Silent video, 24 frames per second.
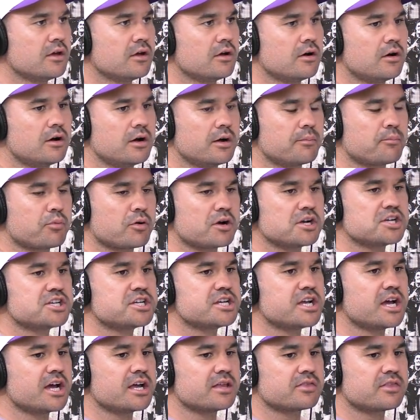I
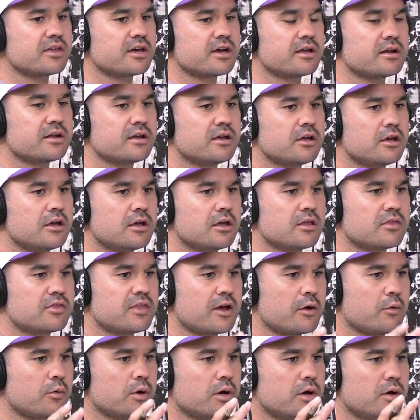appreciate that
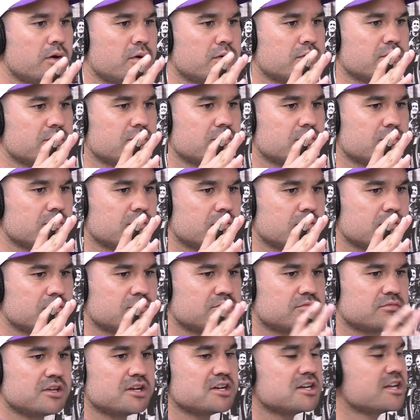they
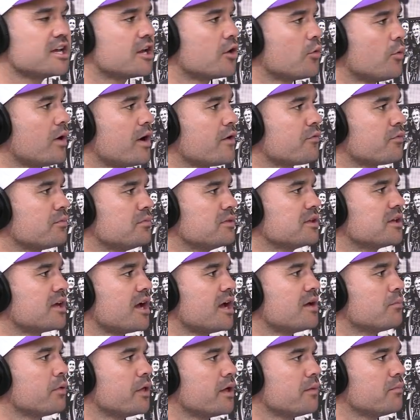didn't get away from the
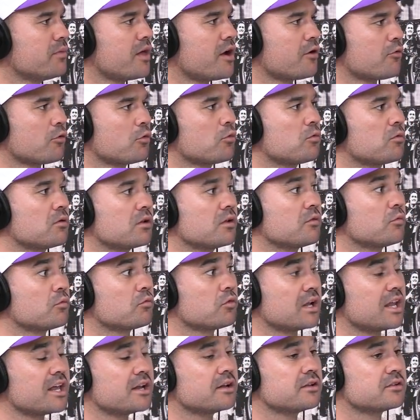game plan. They were
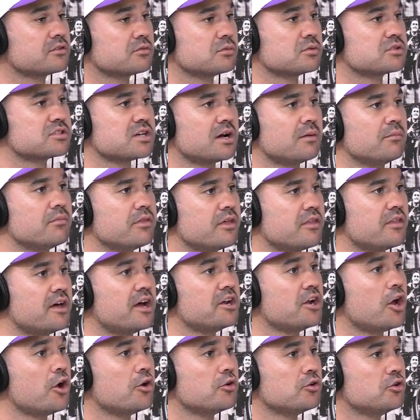relentless with something that they
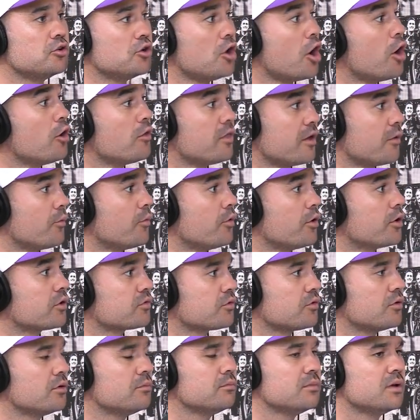know that works
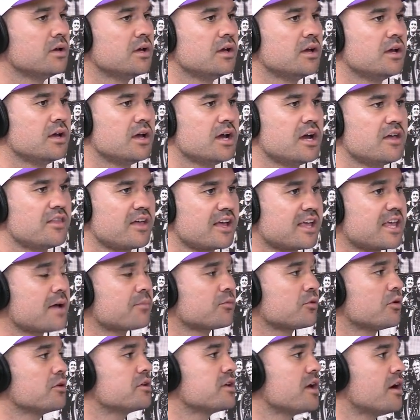for them, and they
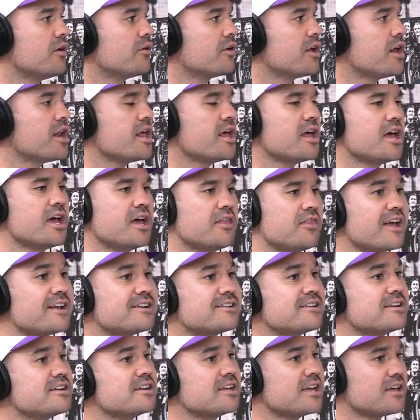kept on going at it, and they
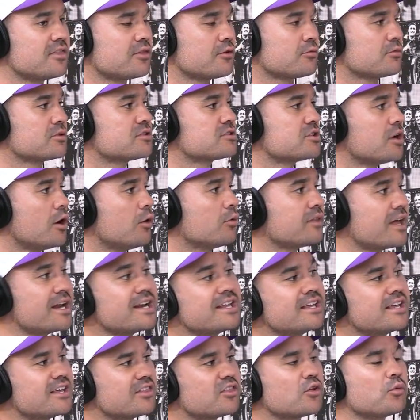didn't get the result. They
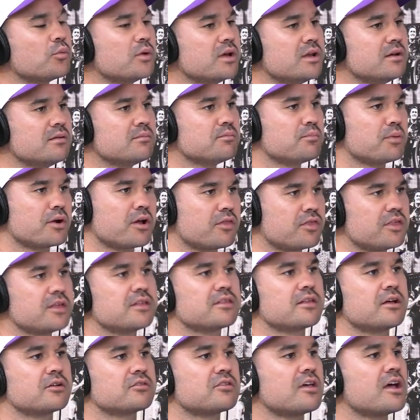didn't get the win, but I think
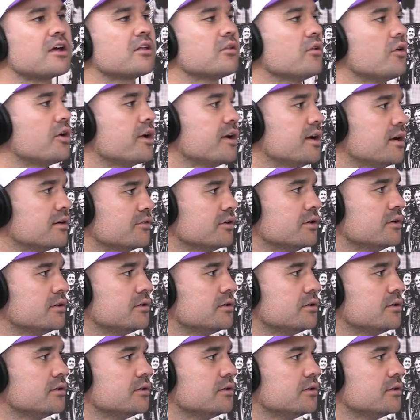they'll take a lot out of it.